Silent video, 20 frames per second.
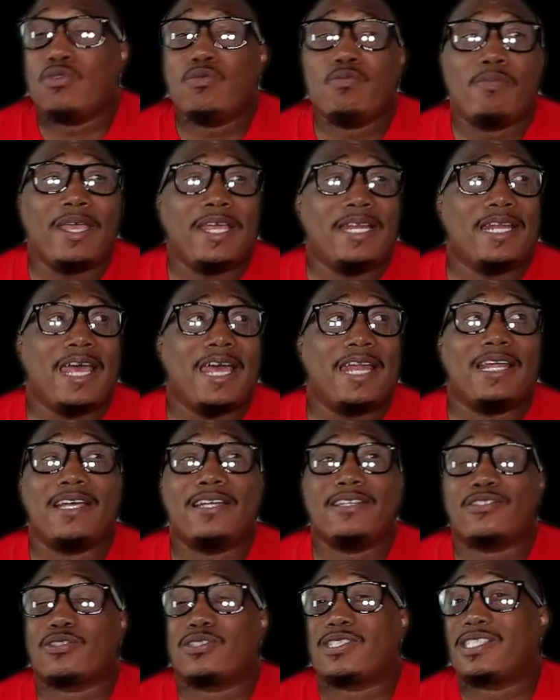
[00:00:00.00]
may not
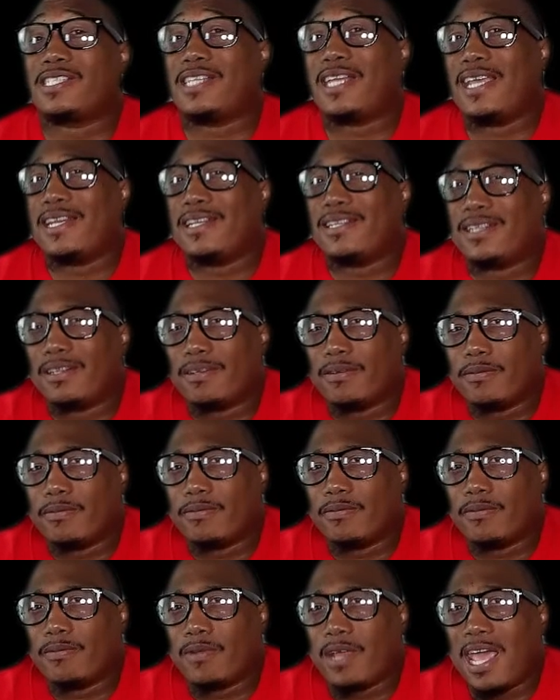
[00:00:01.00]
understand it.
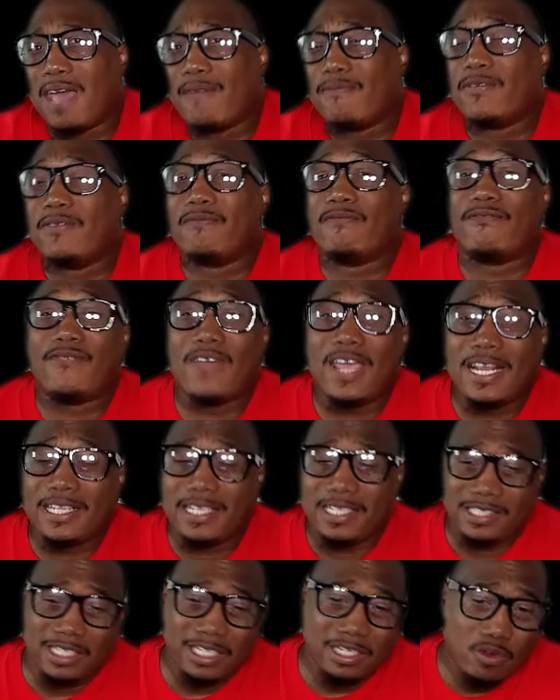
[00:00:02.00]
Having faith
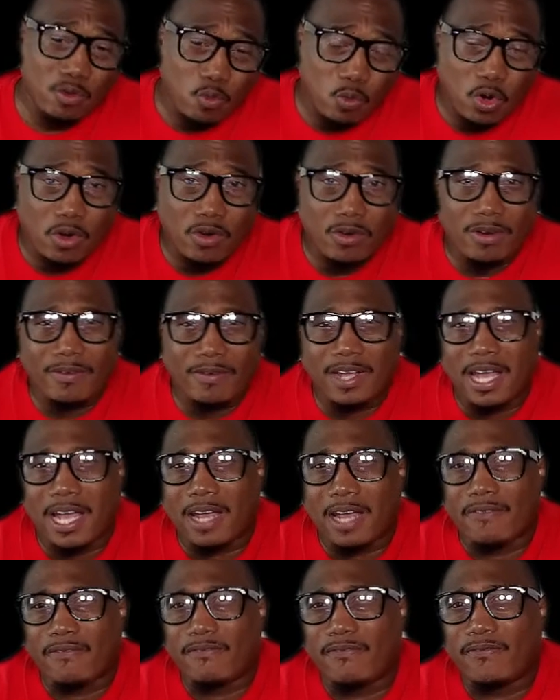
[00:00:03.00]
is in the word of
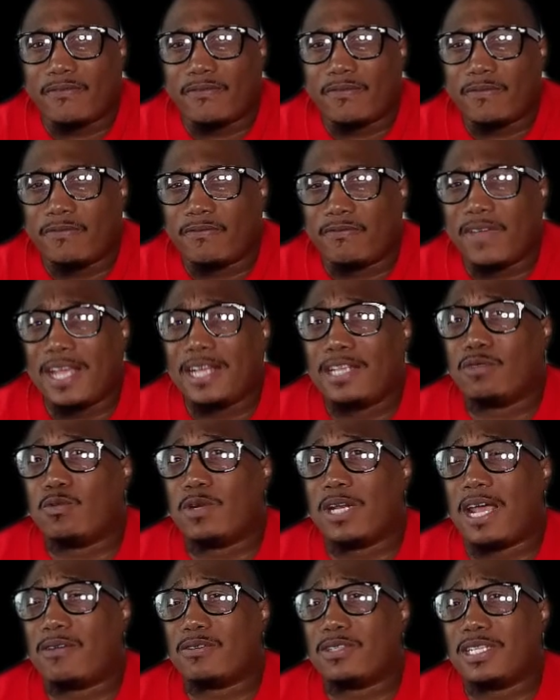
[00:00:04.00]
God. Faith
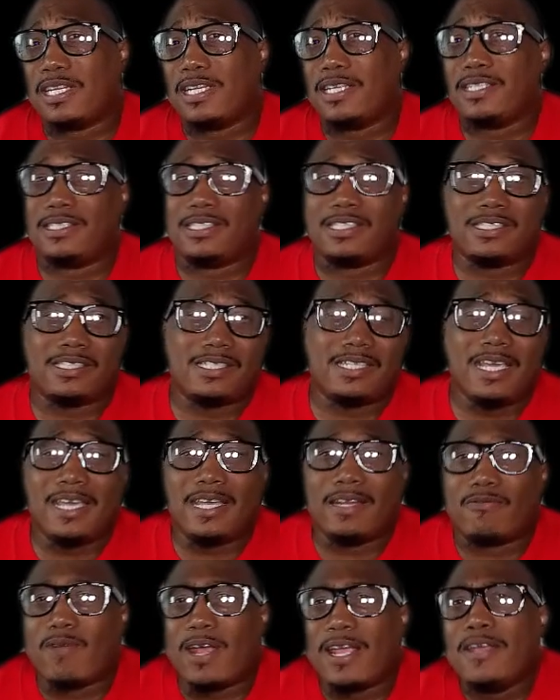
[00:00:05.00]
without deeds is
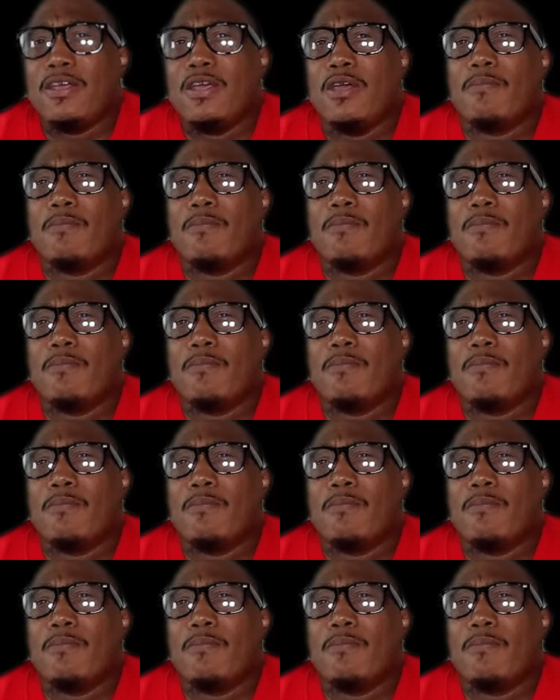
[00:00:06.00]
dead, right?